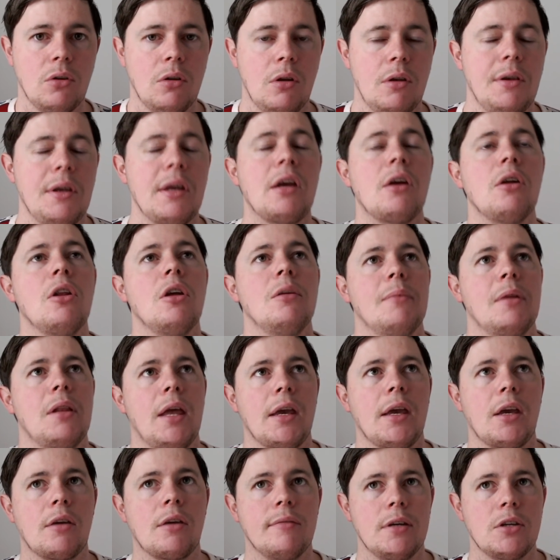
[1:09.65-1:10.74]
and Nikola
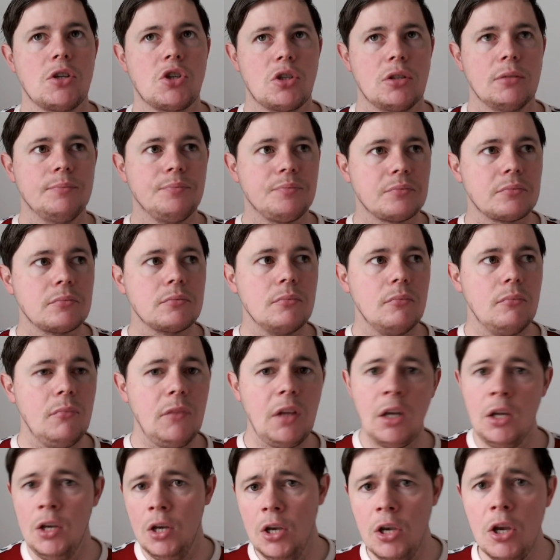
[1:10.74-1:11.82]

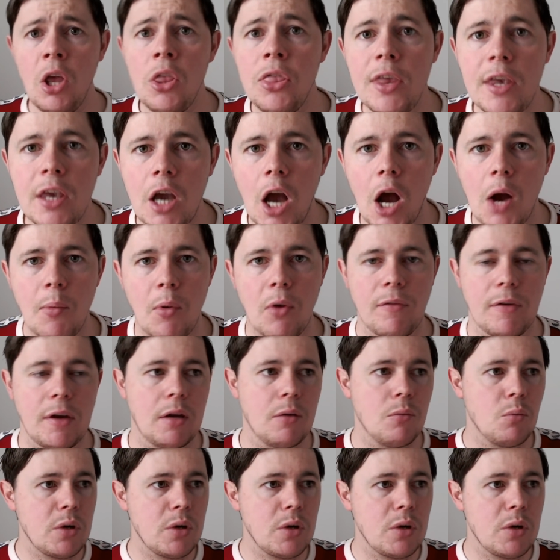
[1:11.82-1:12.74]
Milenković, nothing come of it.